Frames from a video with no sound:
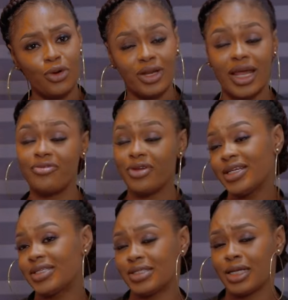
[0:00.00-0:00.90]
all, I really
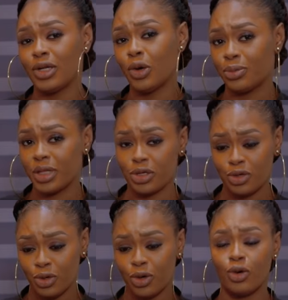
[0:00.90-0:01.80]
sincerely hope that
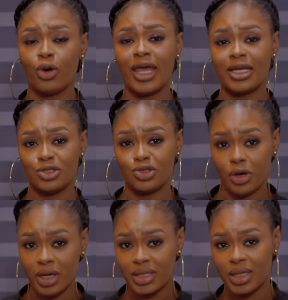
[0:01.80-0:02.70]
you all
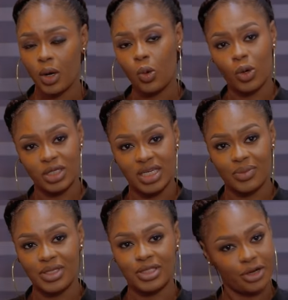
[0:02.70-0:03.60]
enjoyed watching
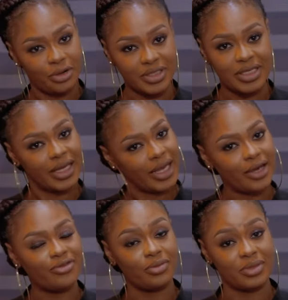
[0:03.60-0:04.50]
me decorate a
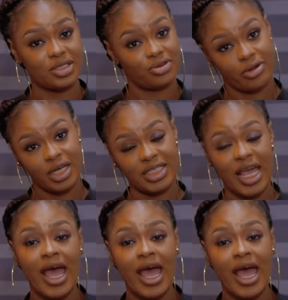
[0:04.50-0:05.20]
cake from the scratch,